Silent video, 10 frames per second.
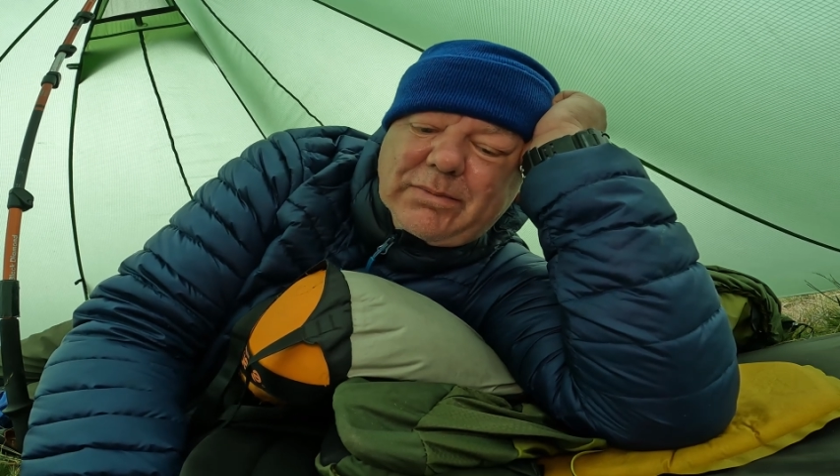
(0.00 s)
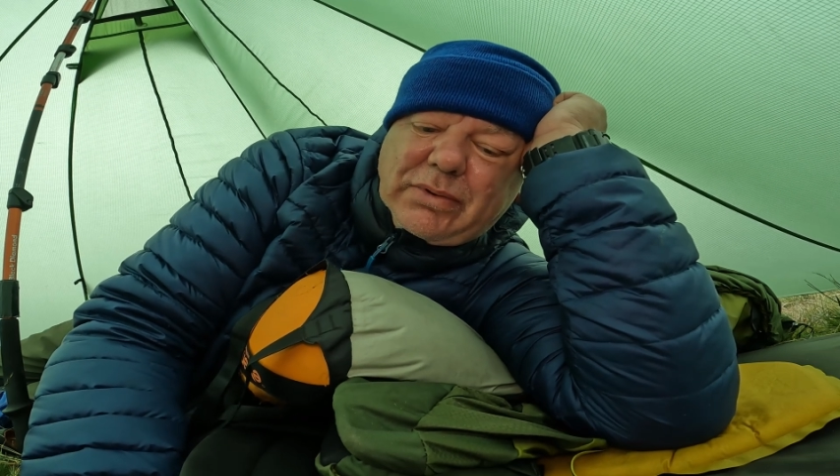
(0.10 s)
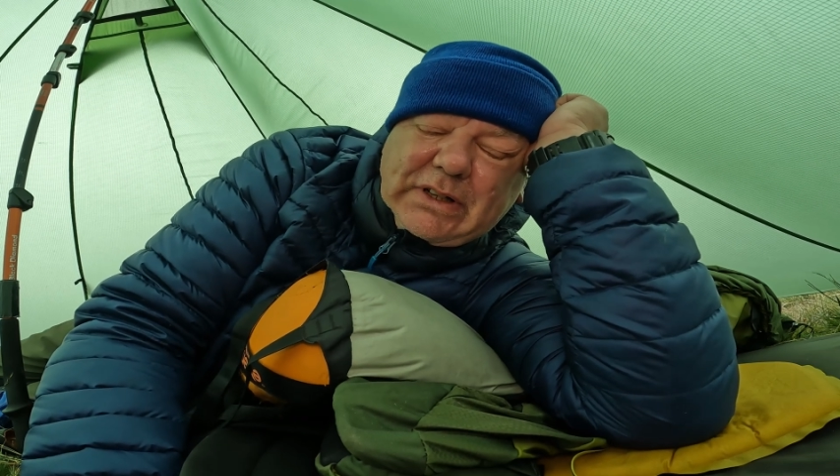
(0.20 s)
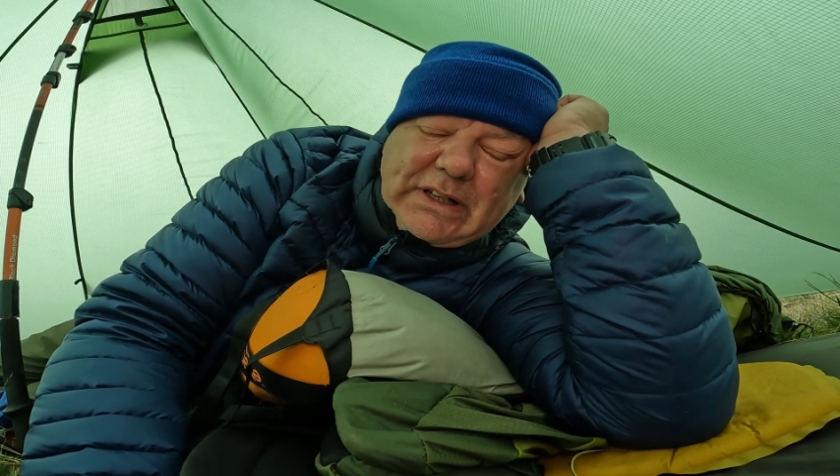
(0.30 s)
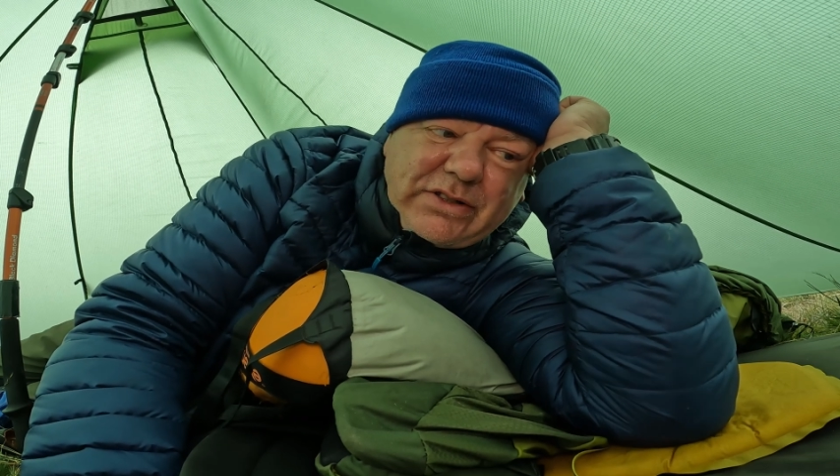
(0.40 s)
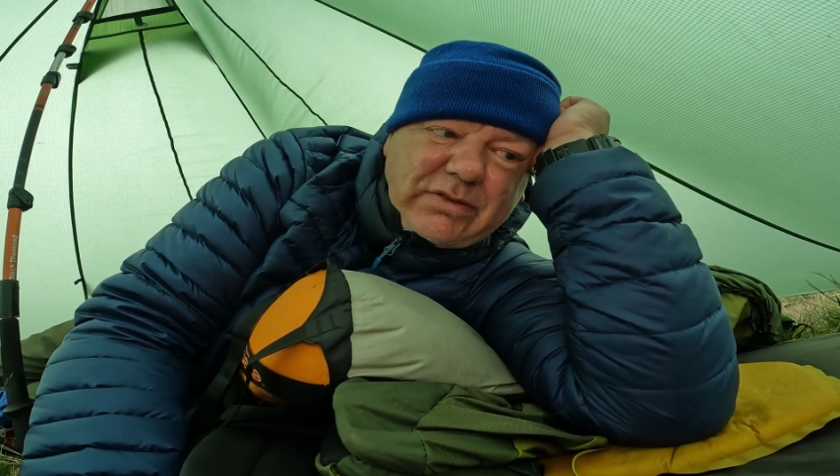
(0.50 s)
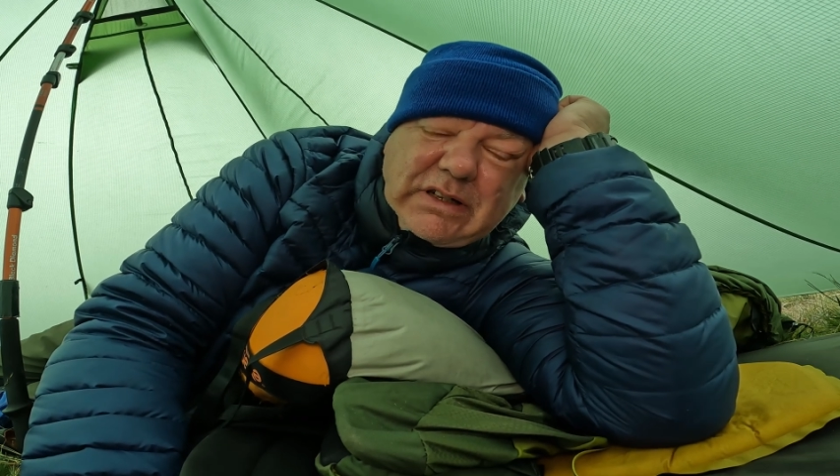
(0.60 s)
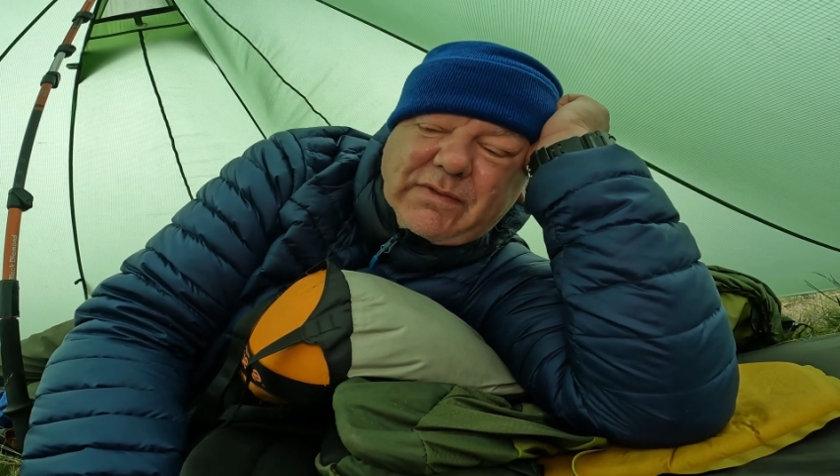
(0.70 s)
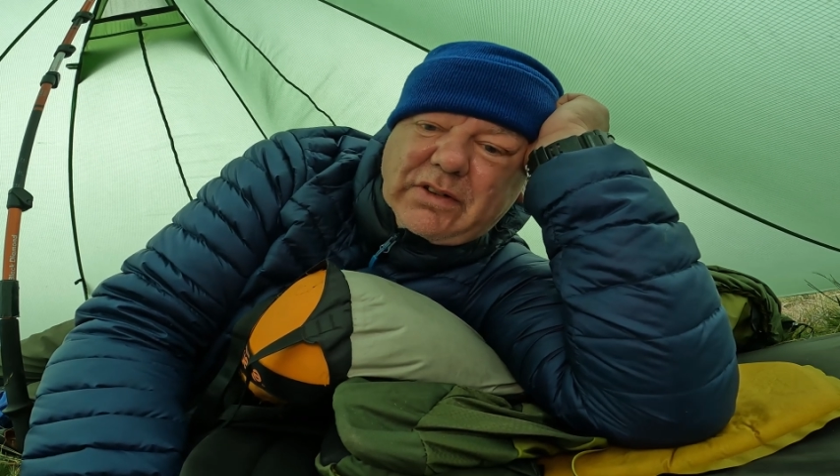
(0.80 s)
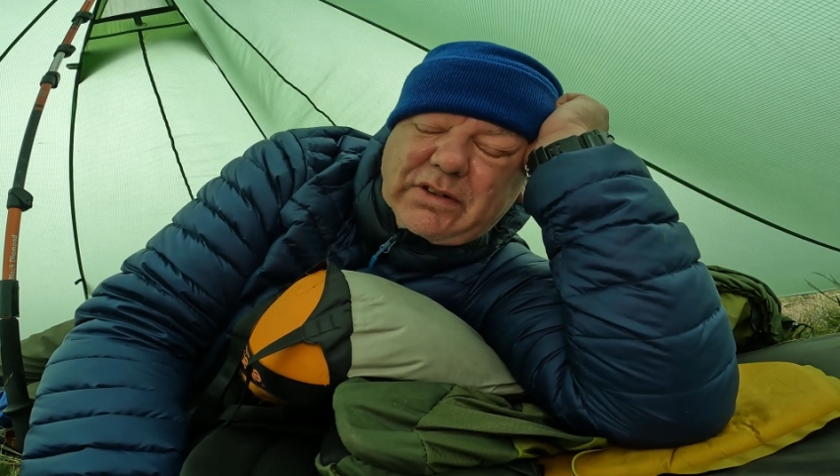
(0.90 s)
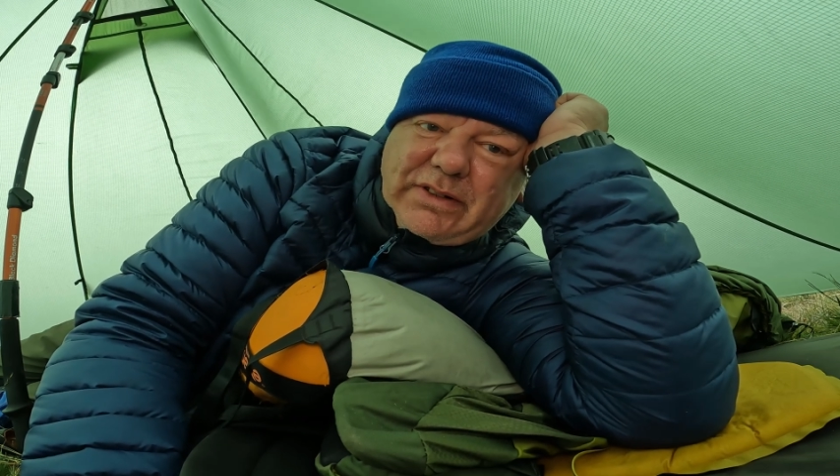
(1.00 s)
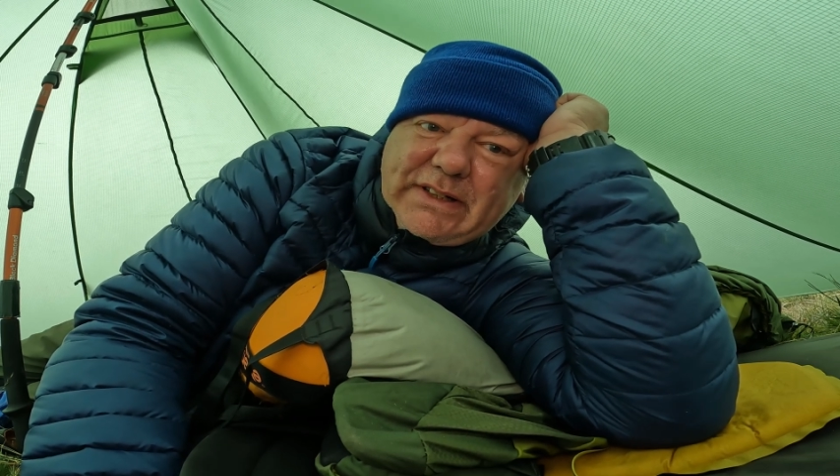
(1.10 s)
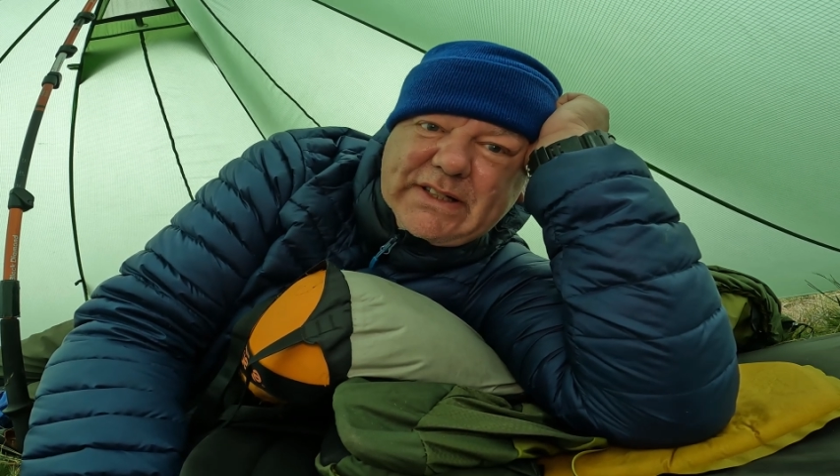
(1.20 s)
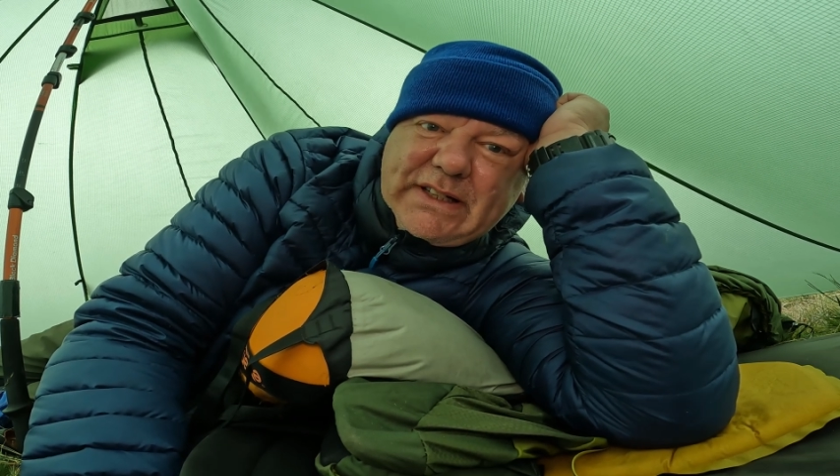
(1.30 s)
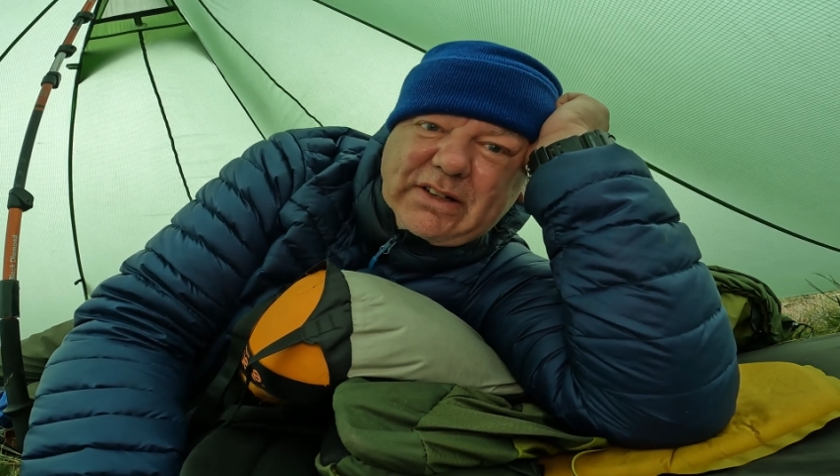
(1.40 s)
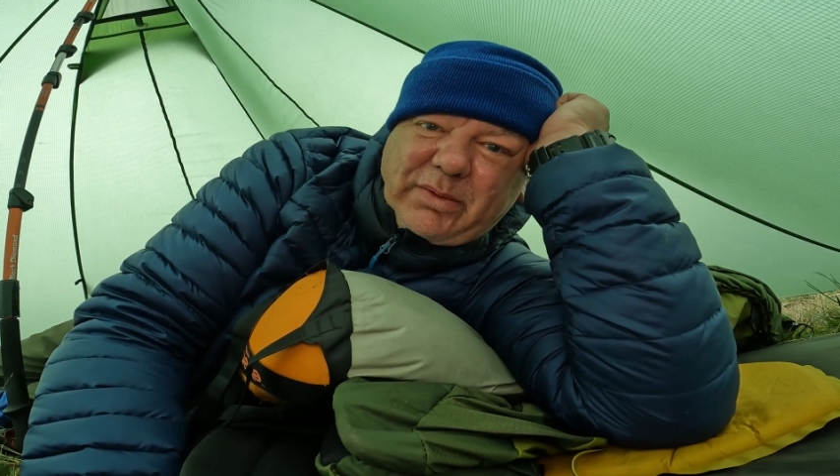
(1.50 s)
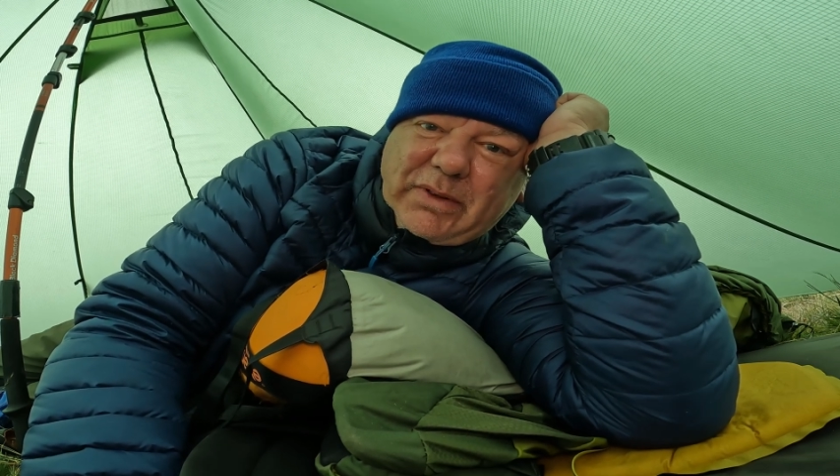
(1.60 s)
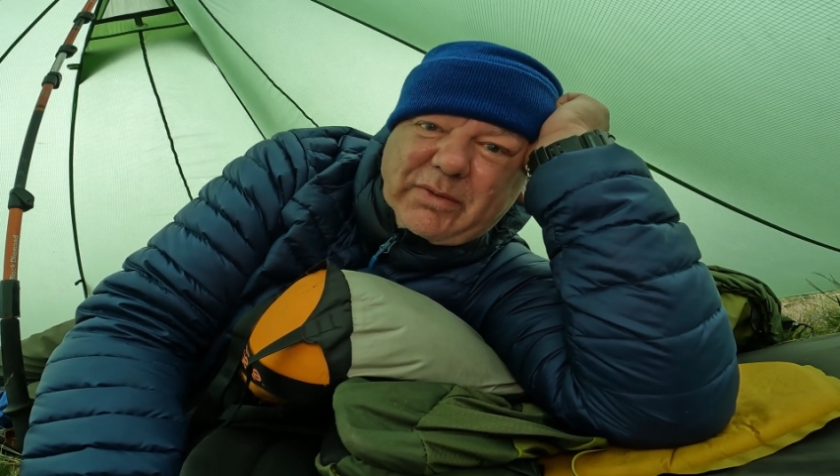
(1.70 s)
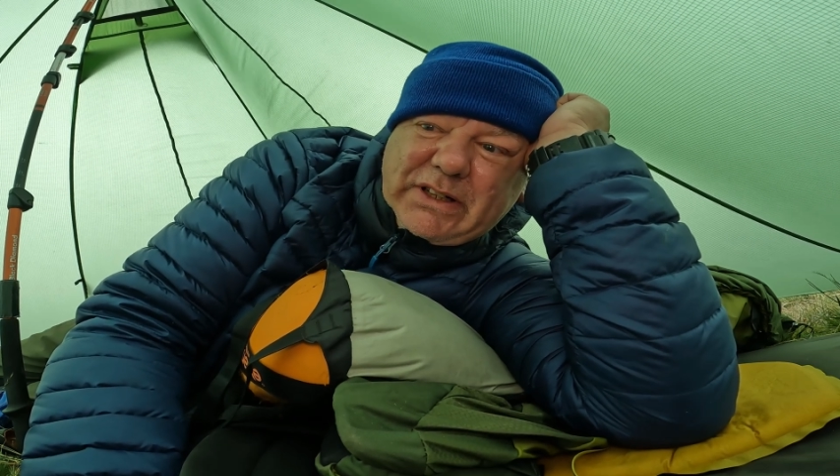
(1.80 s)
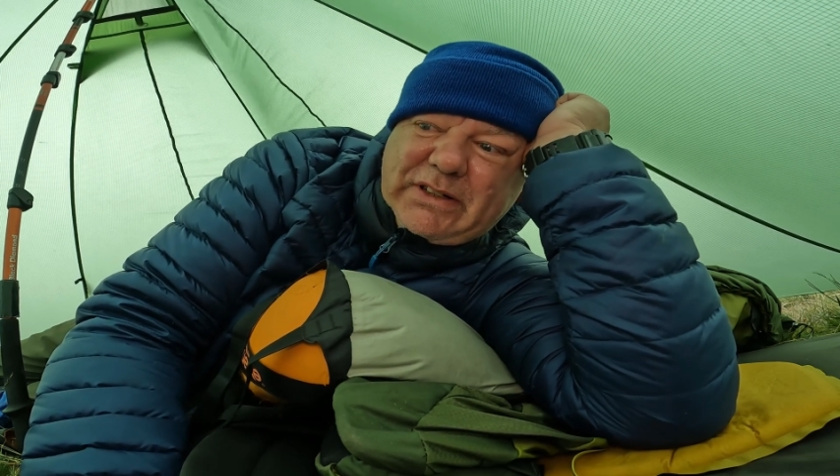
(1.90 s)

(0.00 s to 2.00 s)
but I've got another setup I want